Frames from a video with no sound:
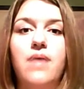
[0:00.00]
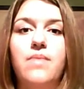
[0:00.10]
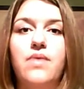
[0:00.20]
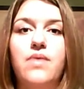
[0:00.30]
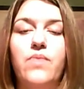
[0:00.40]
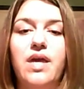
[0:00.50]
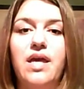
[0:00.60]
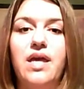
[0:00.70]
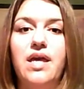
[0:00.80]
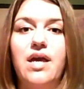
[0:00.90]

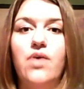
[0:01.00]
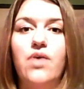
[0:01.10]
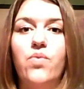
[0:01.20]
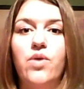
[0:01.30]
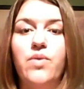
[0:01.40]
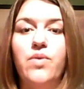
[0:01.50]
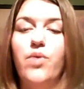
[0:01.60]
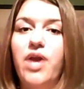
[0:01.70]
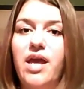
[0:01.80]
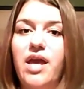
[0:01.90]
We will be
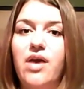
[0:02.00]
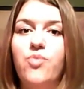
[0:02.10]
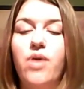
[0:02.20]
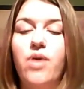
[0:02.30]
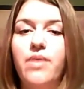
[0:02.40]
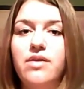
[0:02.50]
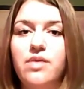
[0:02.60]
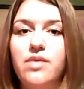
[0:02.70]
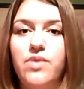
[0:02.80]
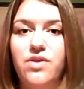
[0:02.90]
working primarily
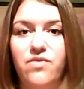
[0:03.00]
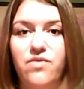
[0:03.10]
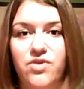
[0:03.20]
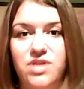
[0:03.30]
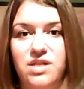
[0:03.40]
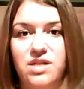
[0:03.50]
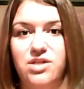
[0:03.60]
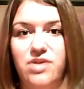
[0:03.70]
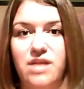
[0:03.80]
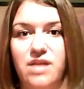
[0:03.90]
with university
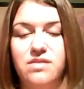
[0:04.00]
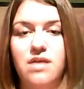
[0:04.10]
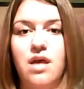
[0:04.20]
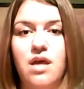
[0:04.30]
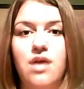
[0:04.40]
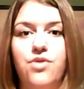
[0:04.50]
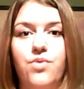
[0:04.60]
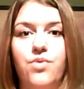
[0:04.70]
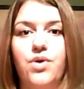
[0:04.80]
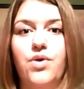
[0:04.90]
students
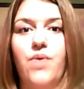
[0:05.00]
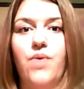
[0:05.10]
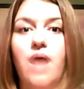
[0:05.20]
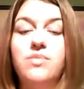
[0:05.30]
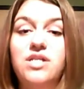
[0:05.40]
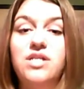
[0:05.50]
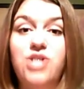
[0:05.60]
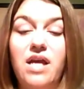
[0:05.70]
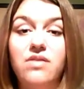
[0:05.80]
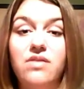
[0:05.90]
through teaching
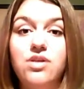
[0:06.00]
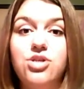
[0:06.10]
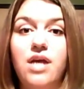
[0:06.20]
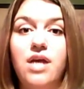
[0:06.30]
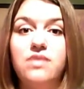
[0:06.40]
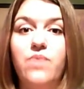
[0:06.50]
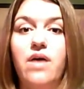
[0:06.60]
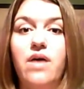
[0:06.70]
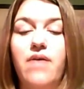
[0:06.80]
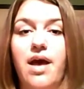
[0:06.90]
English as
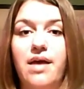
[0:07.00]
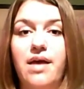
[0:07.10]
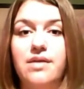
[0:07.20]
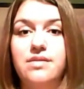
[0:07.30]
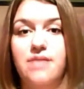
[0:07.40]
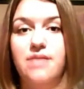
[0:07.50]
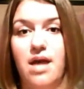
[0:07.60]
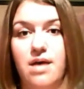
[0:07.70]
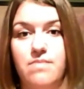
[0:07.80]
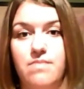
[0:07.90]
well as
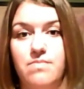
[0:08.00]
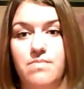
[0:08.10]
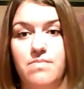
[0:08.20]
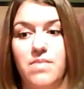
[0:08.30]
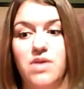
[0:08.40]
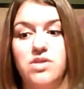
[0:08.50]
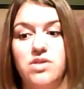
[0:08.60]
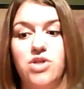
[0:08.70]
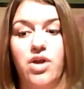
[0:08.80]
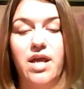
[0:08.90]

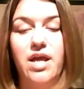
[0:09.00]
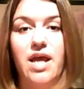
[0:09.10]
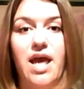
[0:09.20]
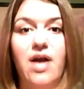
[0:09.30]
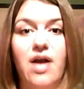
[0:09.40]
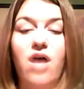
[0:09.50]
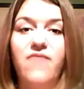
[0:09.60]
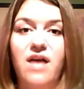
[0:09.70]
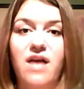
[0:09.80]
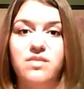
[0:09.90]
starting a coffee
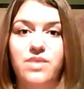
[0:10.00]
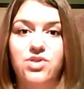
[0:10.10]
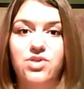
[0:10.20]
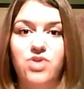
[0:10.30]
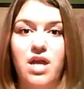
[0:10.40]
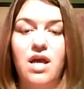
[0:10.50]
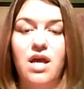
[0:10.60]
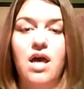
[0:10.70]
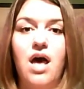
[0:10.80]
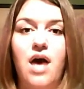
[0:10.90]
house ministry
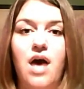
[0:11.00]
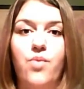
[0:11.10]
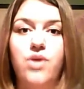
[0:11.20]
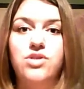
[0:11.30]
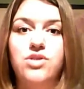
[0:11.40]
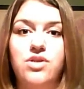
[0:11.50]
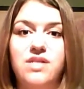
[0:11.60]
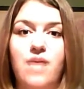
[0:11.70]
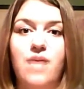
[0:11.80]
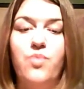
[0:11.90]
where students
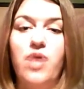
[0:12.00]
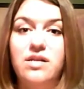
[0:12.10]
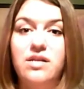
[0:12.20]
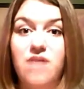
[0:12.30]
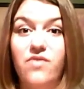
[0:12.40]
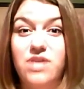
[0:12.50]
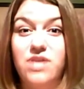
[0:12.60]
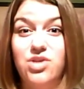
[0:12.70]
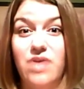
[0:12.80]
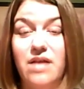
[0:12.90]
come and practice
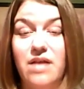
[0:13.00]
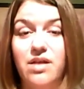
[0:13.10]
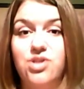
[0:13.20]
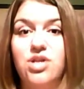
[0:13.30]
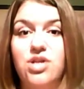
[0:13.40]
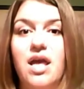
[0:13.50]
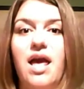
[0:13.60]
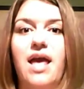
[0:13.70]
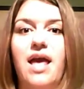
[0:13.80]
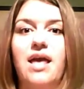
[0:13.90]
conversational English
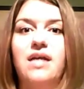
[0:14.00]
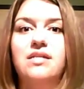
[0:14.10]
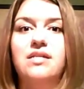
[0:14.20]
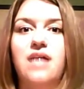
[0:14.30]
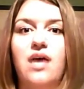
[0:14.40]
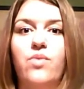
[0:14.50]
and we